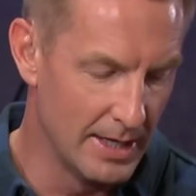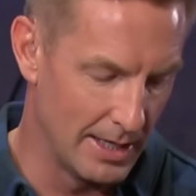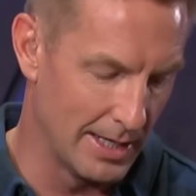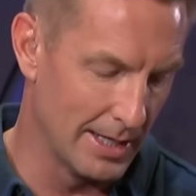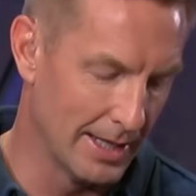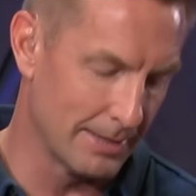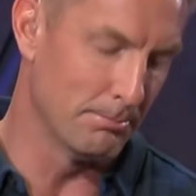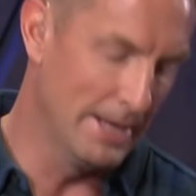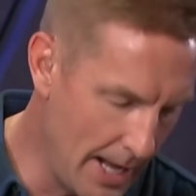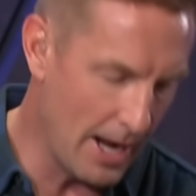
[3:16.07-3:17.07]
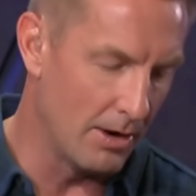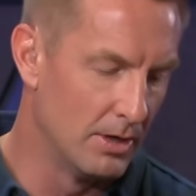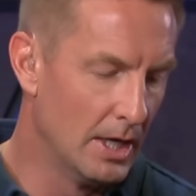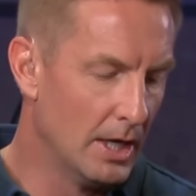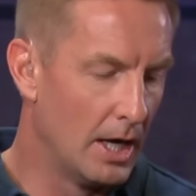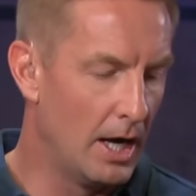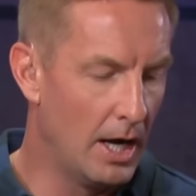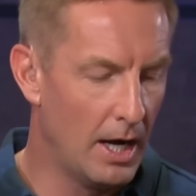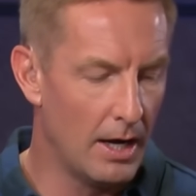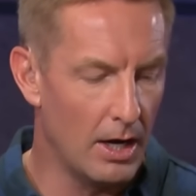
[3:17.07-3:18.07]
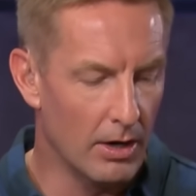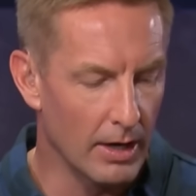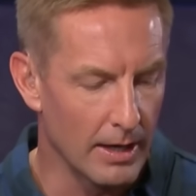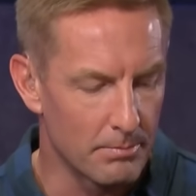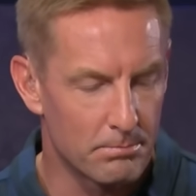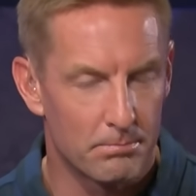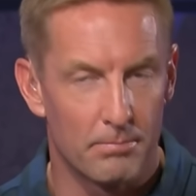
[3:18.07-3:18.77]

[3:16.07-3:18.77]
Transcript: how do you like me now uh, all right